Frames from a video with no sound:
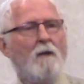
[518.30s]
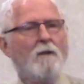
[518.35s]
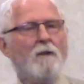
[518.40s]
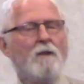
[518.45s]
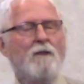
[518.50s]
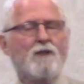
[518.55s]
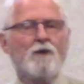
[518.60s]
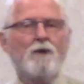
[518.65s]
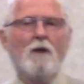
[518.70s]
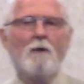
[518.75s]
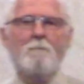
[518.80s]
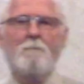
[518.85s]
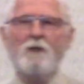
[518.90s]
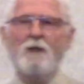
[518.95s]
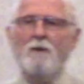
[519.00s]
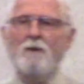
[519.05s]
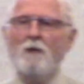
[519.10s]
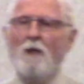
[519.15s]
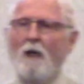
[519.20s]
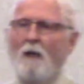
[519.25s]
Scripture
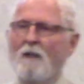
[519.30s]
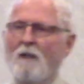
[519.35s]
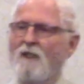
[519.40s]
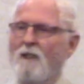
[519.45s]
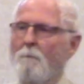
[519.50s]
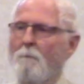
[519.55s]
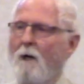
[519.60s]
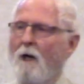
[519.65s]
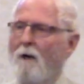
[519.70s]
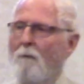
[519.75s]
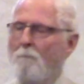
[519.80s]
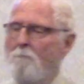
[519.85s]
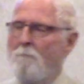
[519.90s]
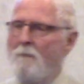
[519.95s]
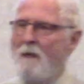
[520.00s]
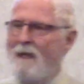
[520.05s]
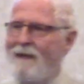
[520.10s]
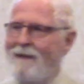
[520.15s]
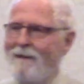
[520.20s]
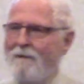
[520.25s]
talks about
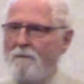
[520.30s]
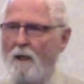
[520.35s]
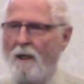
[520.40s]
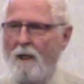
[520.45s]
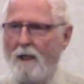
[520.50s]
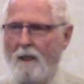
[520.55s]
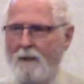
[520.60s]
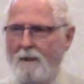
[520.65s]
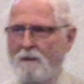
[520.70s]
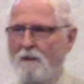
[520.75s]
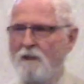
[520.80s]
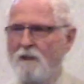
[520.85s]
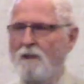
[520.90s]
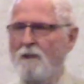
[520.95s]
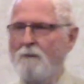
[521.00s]
many things